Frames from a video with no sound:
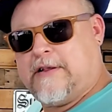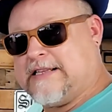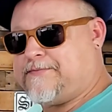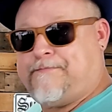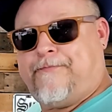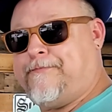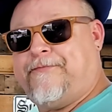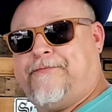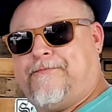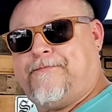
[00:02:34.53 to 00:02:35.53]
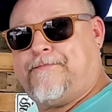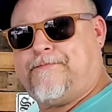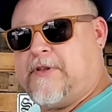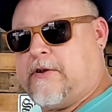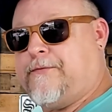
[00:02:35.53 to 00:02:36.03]
That's,
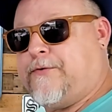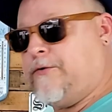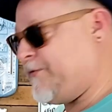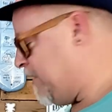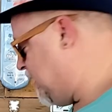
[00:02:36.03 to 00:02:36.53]
you know, food for